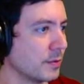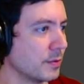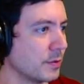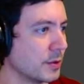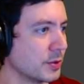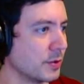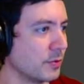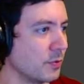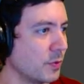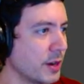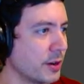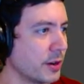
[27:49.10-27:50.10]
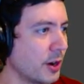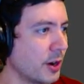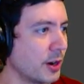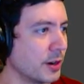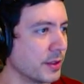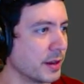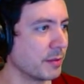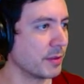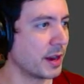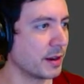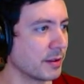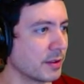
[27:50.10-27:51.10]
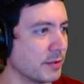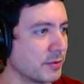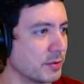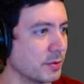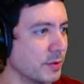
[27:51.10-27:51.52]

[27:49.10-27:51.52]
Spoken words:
We're doing weird art that I'm not comfortable